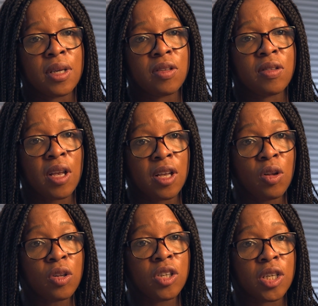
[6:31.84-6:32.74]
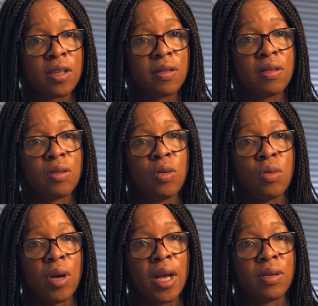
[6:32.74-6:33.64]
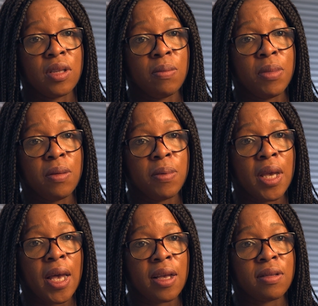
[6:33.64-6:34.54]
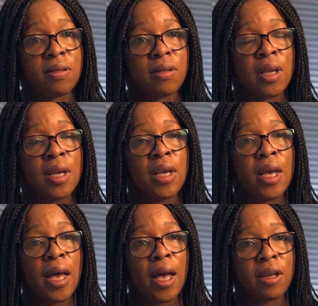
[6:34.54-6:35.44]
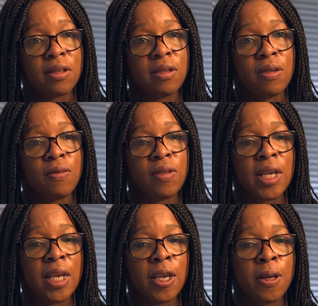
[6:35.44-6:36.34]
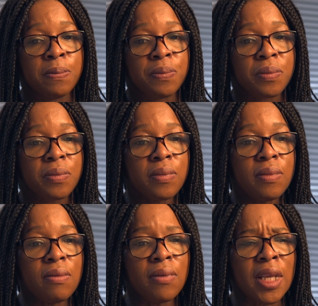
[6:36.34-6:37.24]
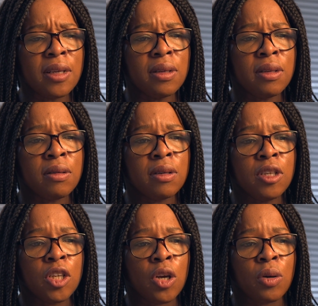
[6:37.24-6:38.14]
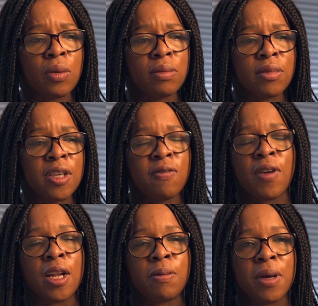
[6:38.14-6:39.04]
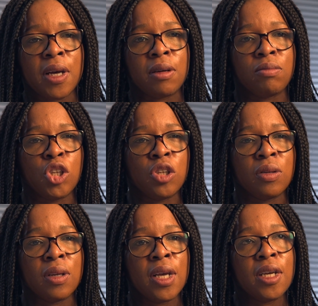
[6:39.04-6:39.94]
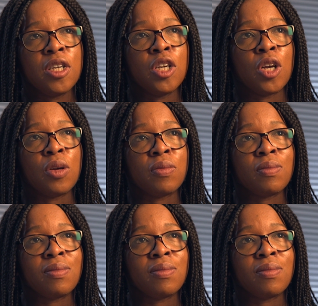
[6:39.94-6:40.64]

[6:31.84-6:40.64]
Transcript: psychologists, or how can the BPS, actively, you know, develop a, you know,